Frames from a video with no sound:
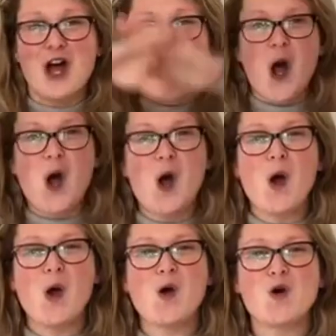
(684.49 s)

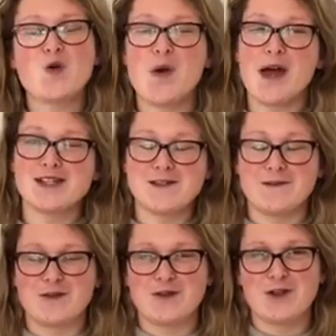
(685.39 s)
Oh,
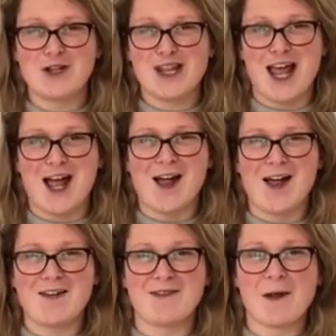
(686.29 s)
wonderful
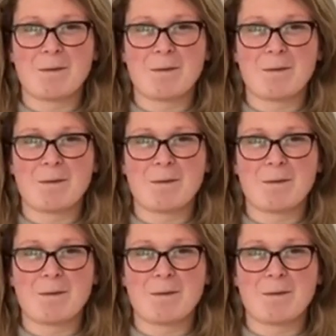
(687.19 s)
love.